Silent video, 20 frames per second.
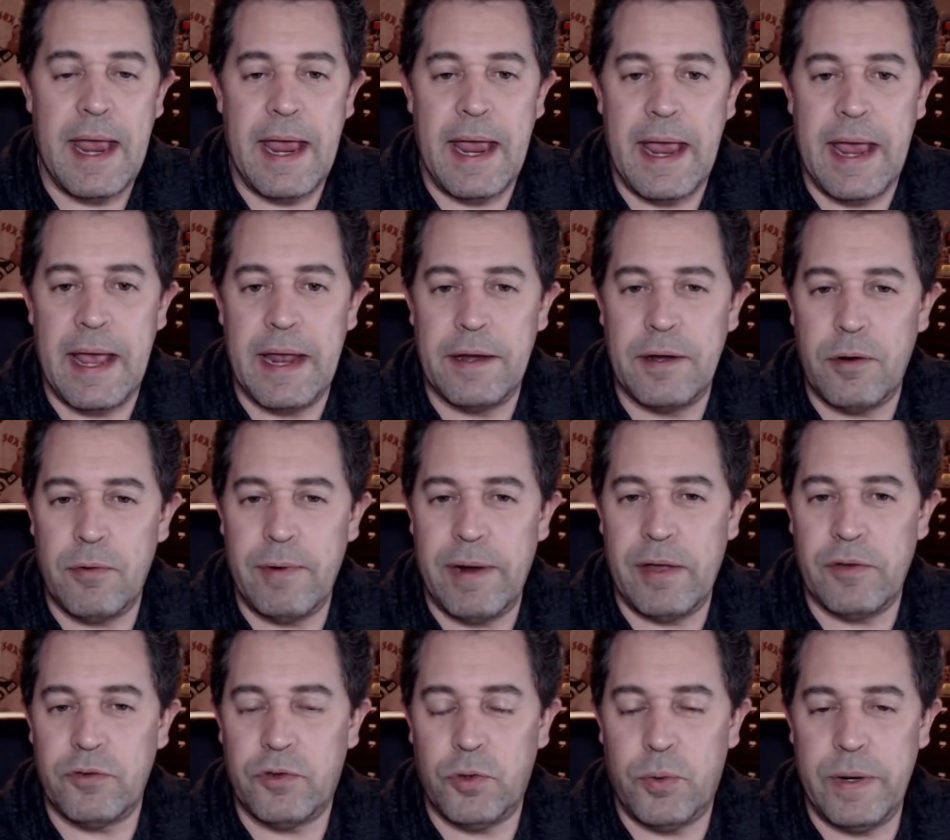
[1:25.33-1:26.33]
And
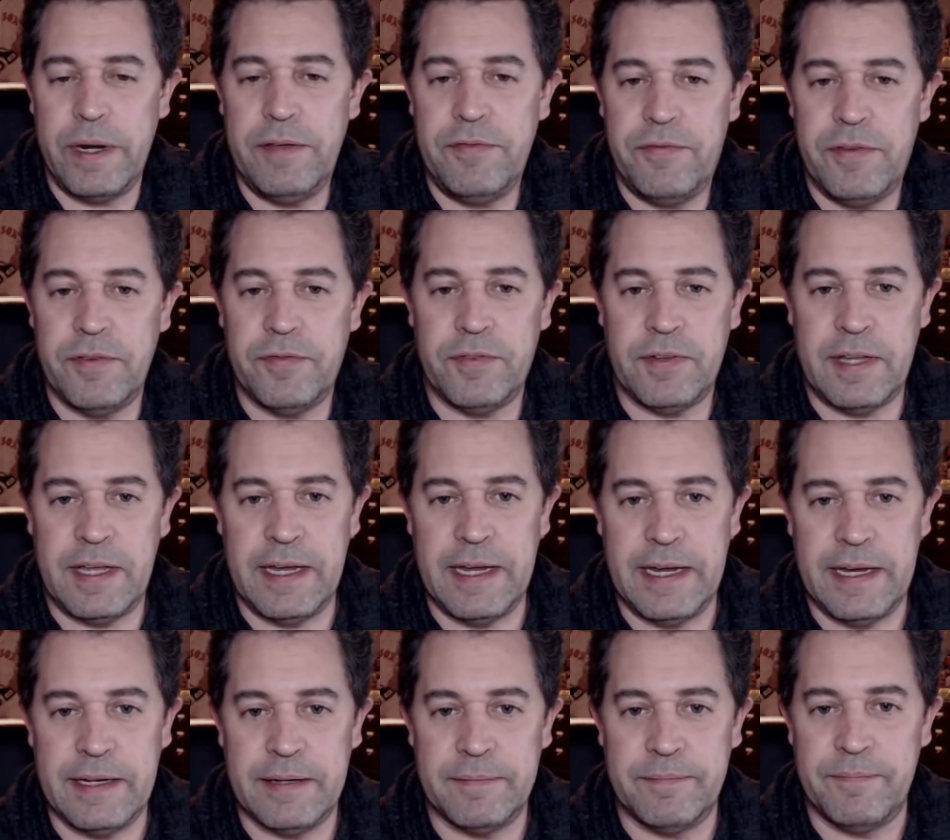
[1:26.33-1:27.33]
around
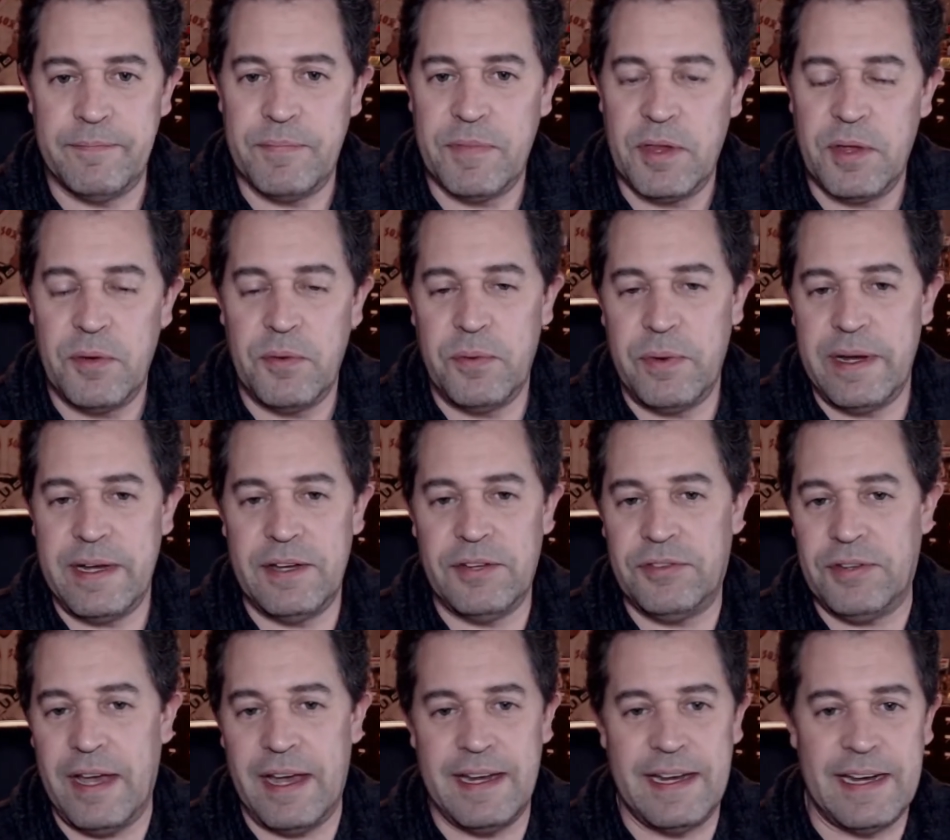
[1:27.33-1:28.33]
2015, we
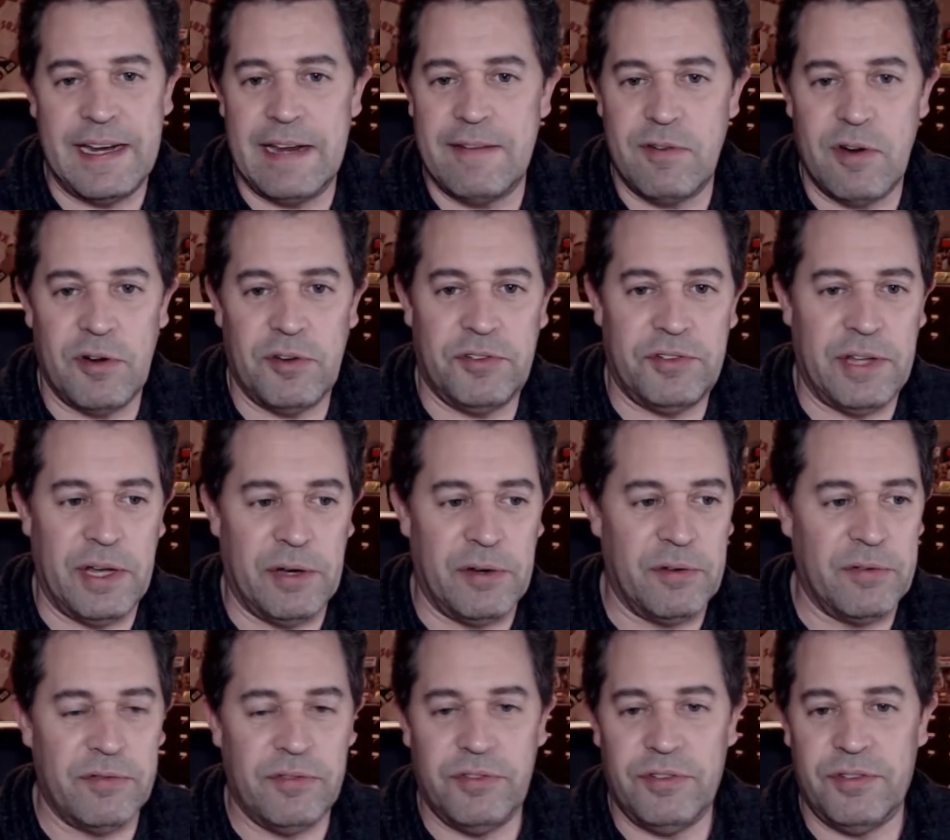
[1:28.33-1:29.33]
decided to give
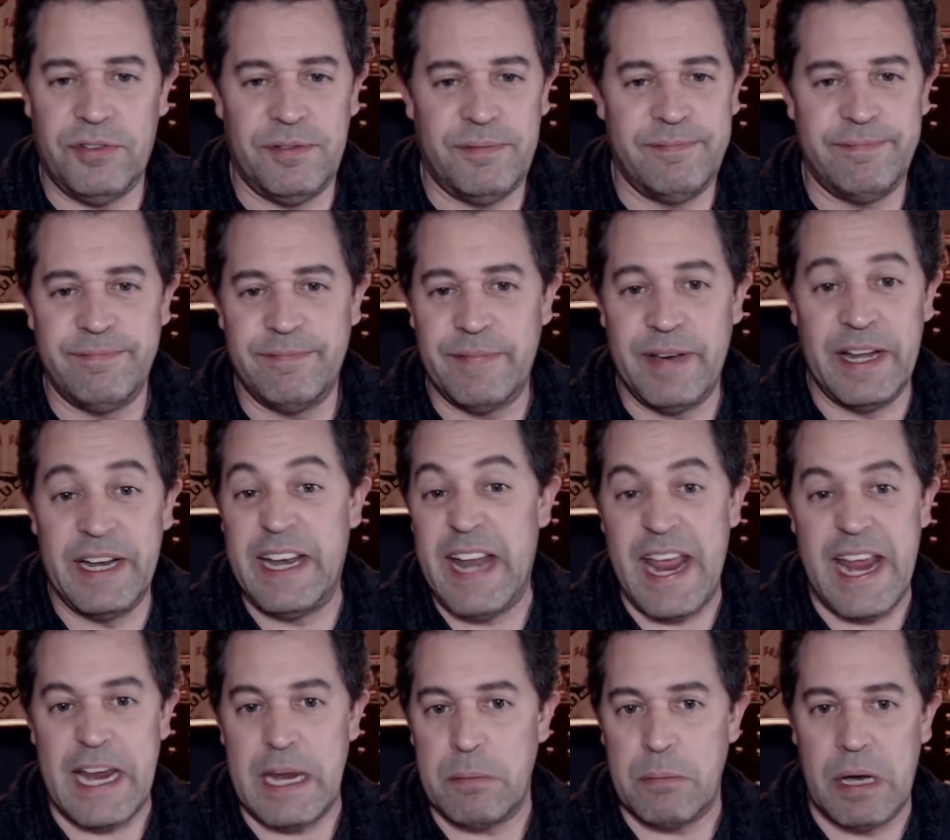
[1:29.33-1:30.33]
ourselves a
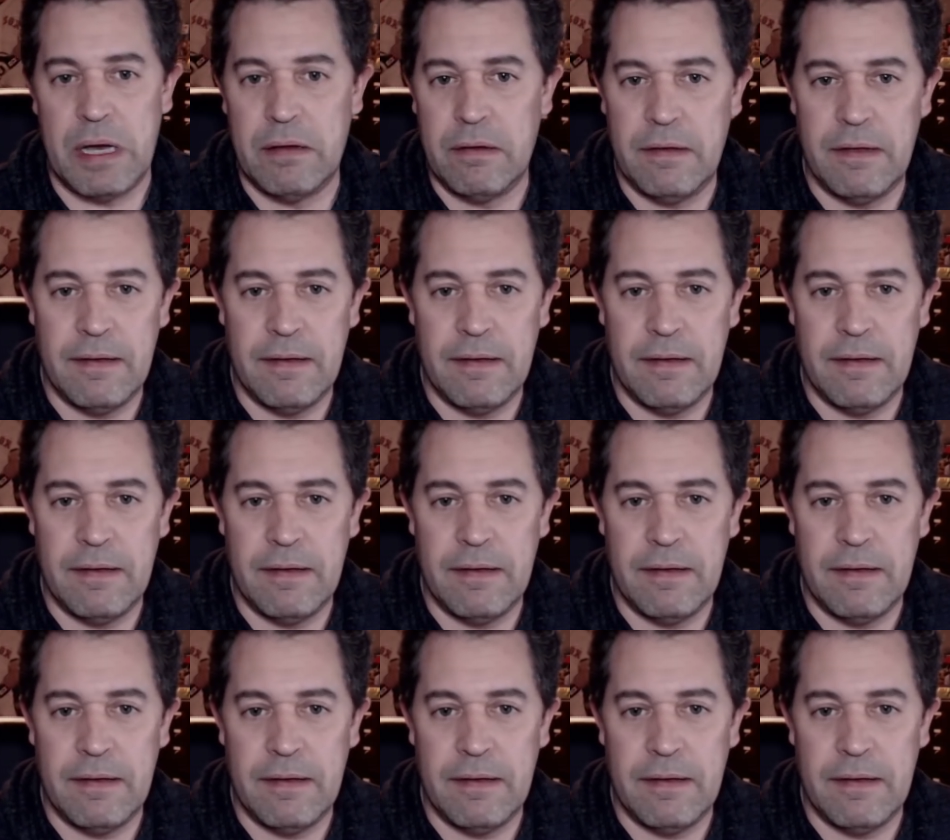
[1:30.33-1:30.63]
name,